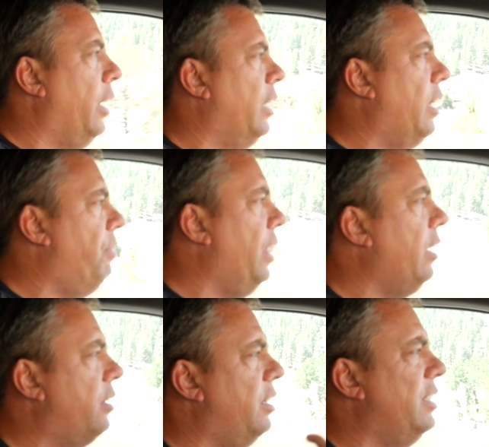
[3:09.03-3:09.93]
And I
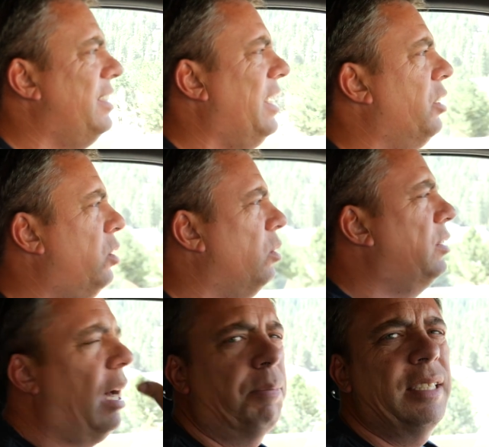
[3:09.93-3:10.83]
think the Z R two
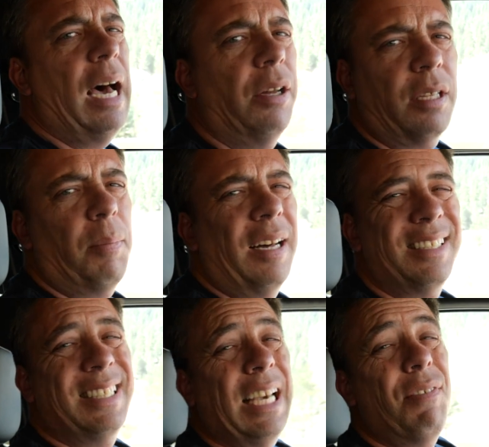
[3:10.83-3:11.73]
tops out at
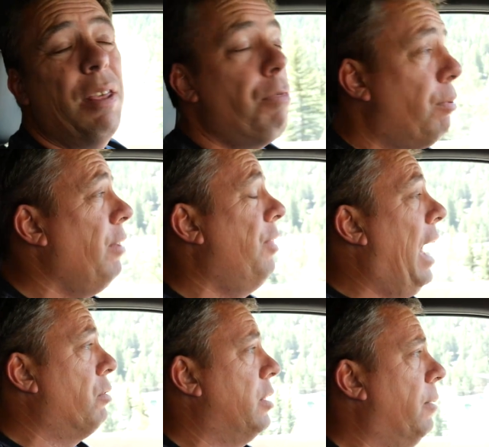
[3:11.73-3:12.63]
about seventy-three
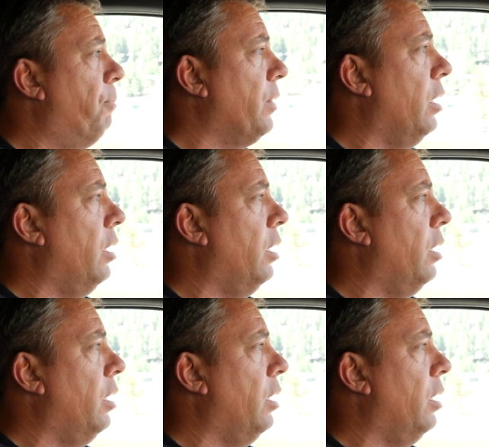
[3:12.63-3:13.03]
thousand dollars.